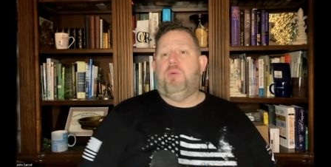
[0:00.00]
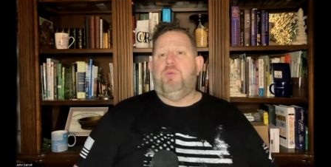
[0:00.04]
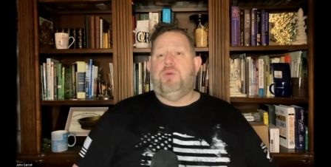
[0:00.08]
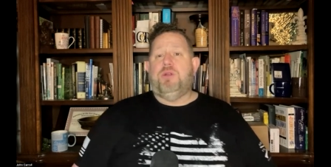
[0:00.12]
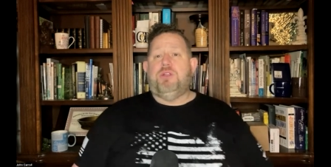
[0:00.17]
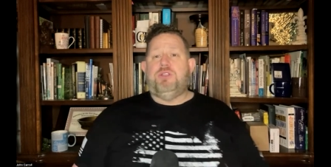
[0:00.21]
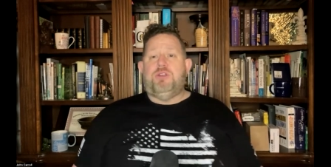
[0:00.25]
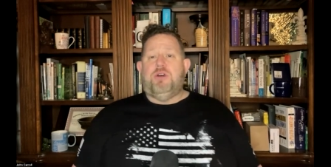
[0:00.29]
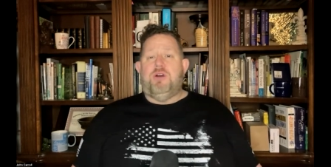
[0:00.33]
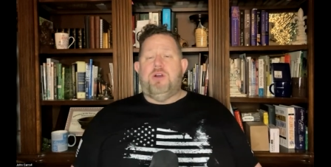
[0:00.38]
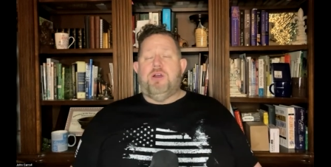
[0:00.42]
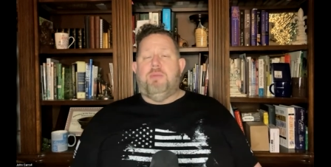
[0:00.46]
I
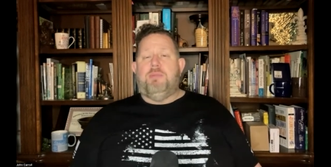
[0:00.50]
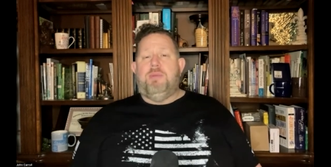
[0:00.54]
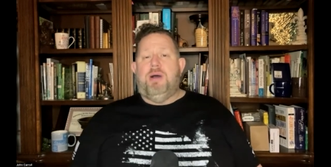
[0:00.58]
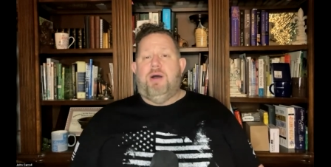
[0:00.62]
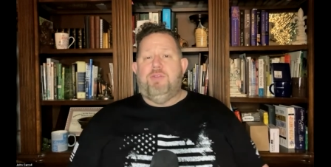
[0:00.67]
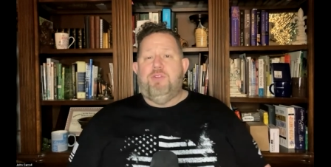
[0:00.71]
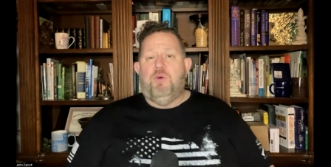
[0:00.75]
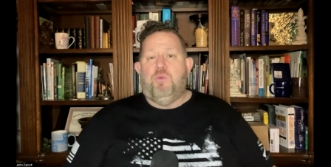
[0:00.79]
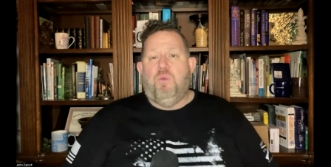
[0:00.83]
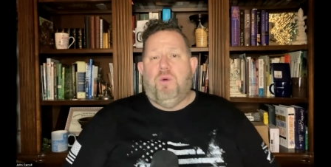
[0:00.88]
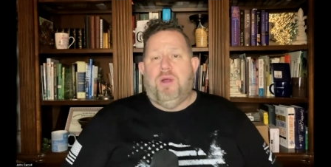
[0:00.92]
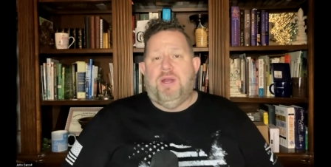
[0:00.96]
want to talk
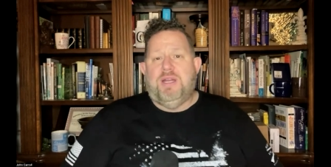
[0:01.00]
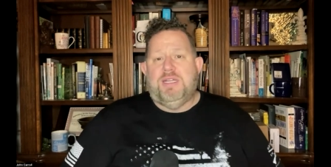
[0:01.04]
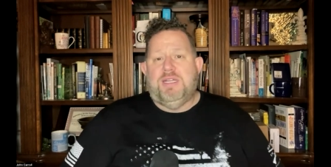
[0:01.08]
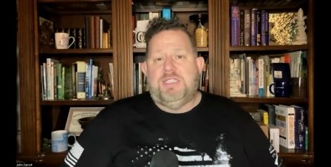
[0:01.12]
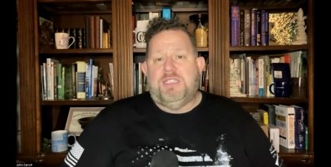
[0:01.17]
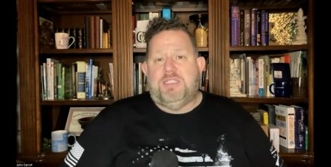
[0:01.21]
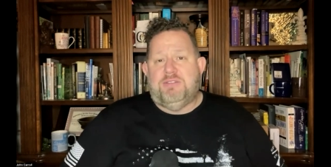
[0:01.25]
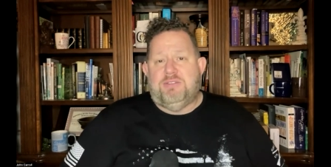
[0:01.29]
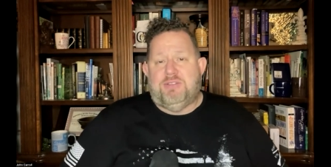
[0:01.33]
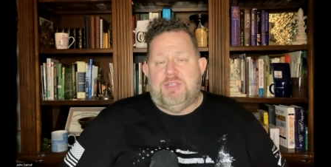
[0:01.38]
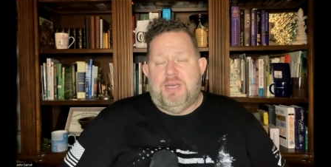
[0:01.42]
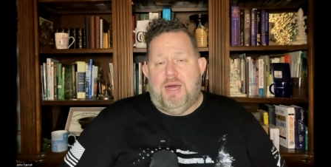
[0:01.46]
about the
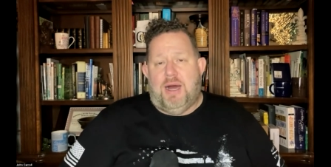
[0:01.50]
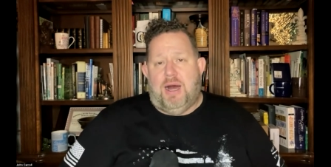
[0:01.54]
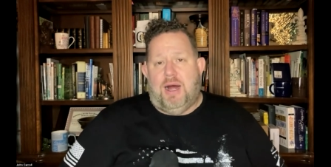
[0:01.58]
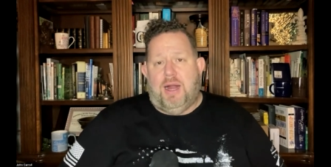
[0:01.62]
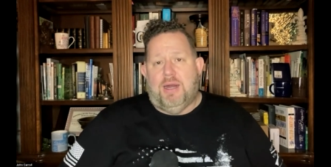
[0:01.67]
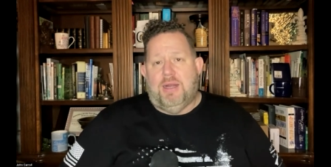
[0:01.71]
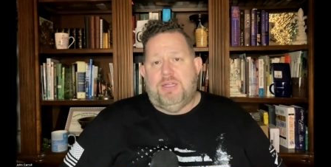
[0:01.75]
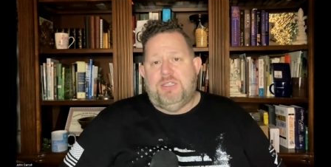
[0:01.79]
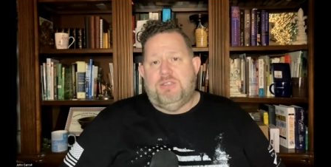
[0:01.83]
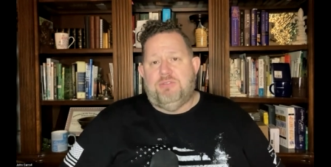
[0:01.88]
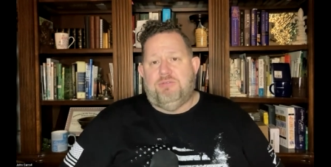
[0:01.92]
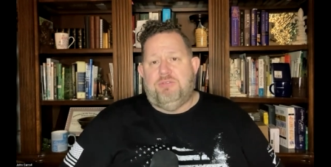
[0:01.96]
oneness of
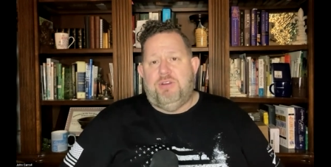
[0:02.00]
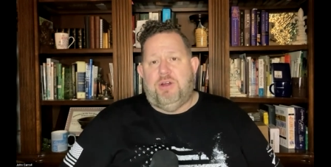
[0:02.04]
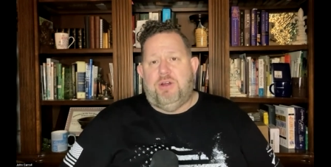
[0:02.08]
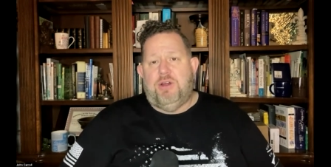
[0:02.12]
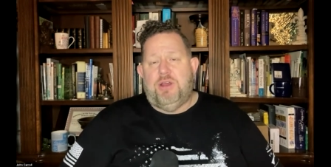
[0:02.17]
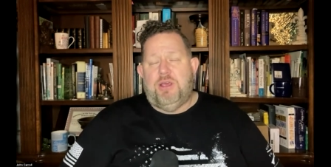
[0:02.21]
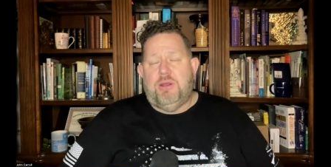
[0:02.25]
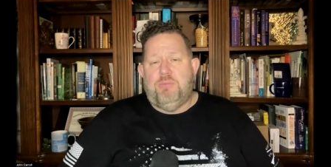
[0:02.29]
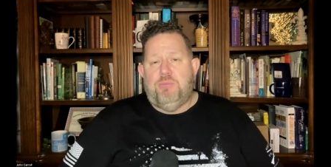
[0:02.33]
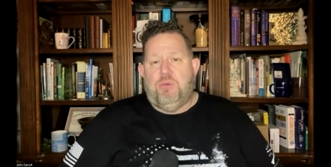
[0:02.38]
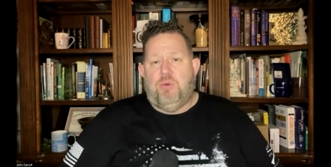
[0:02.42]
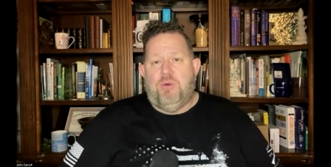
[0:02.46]
God. It's a
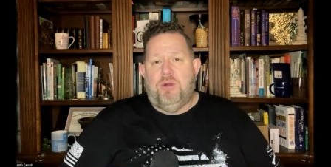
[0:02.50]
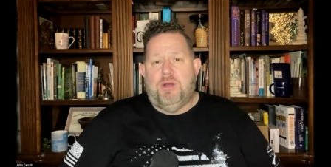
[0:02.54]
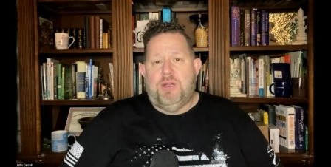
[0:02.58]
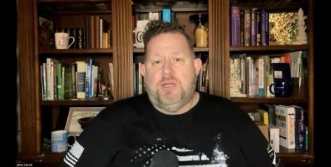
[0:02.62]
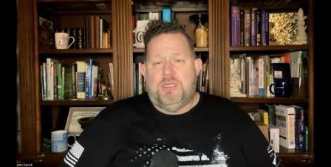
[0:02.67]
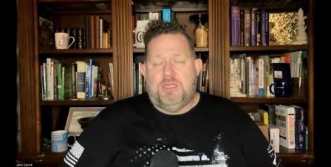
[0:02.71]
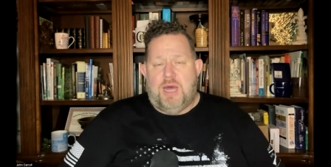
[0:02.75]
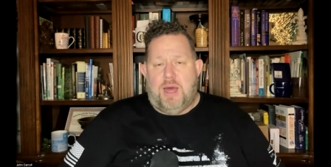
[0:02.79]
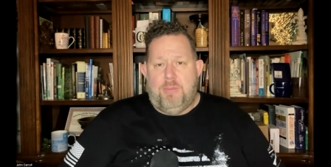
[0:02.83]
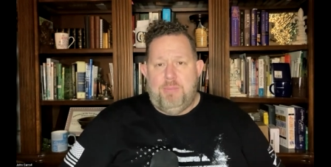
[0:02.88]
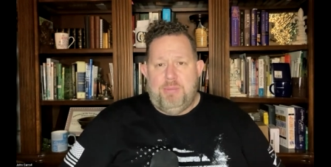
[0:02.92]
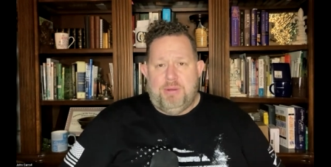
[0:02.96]
very
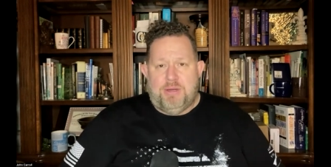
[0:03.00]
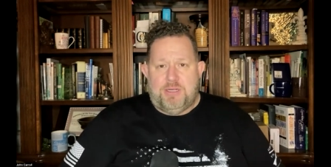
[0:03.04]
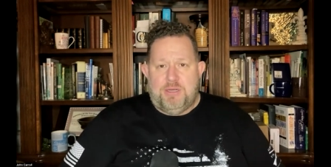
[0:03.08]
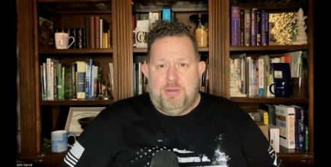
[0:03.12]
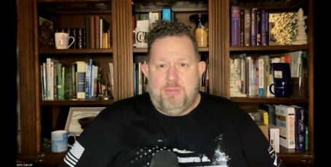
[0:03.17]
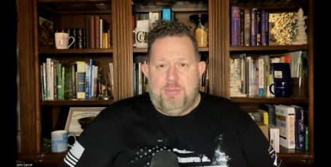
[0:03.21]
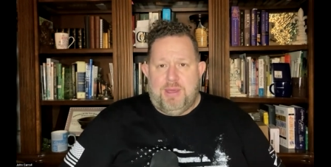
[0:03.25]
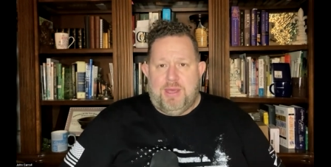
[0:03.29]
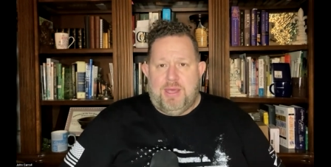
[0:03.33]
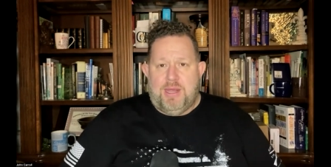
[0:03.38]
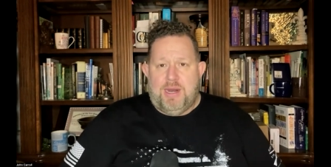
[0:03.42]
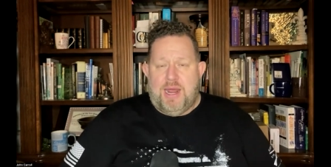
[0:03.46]
important topic
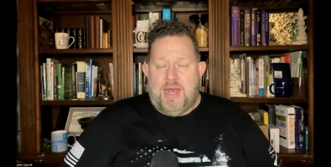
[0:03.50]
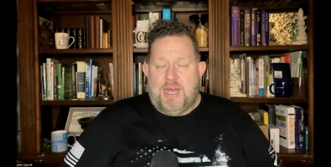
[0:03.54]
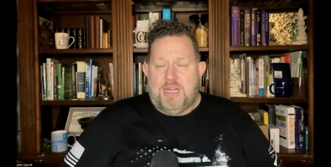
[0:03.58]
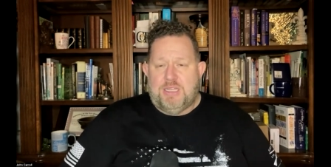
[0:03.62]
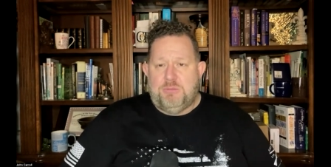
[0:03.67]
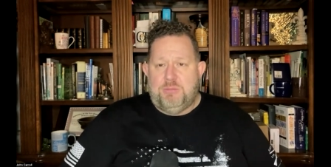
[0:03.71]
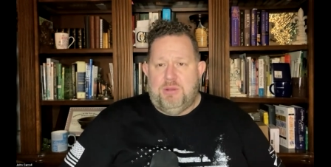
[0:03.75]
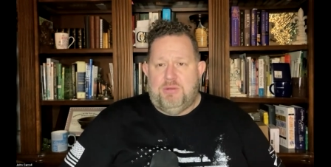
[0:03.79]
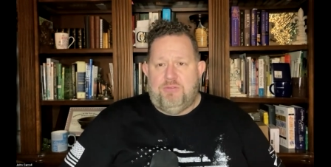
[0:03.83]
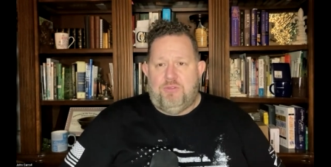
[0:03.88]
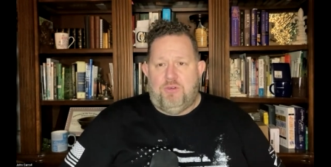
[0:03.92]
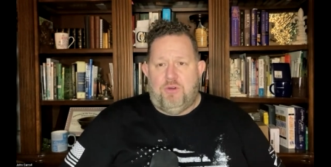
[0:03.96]
to me and
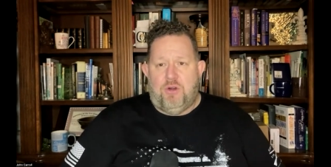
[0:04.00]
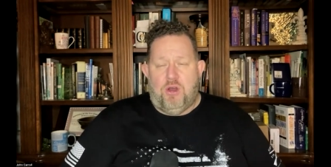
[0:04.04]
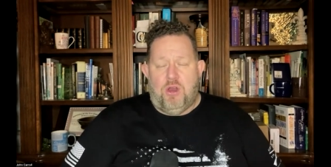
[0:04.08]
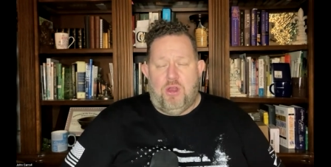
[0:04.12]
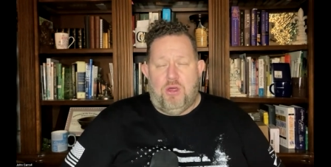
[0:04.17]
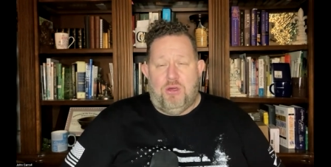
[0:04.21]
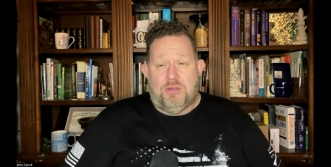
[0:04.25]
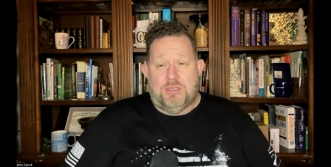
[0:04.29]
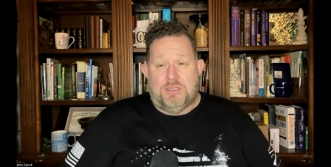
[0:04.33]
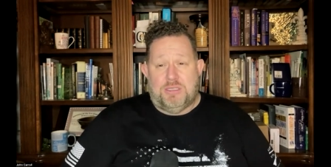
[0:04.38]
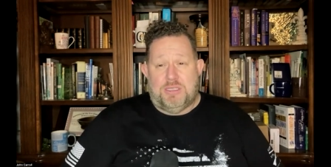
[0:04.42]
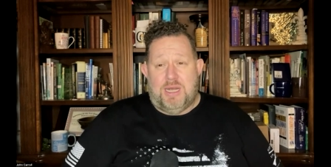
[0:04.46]
has been for a
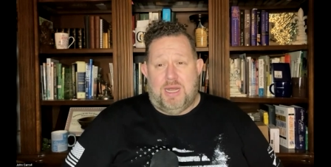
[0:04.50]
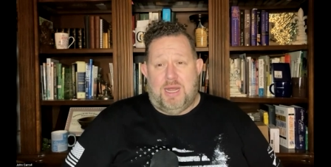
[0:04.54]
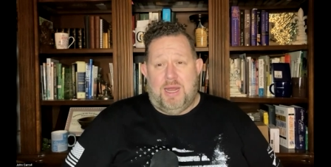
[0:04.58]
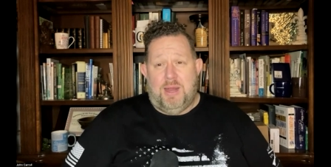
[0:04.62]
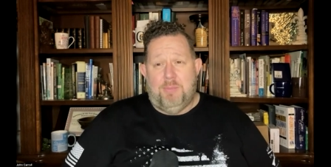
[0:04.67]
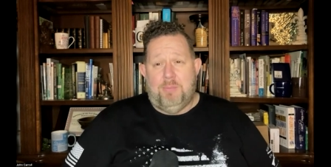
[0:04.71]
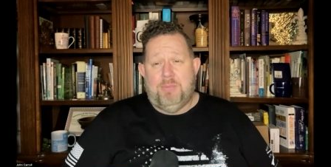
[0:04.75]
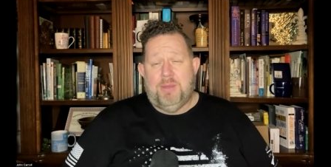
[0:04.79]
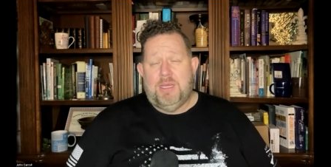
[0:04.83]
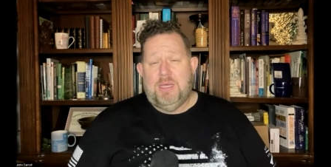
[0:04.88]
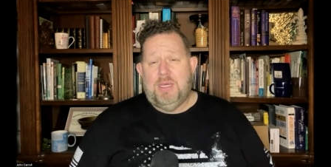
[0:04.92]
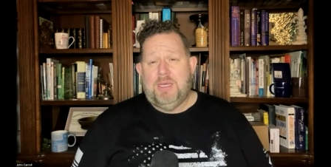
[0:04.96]
long
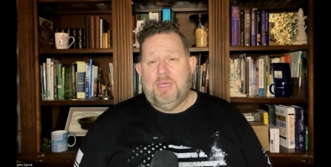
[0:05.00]
time.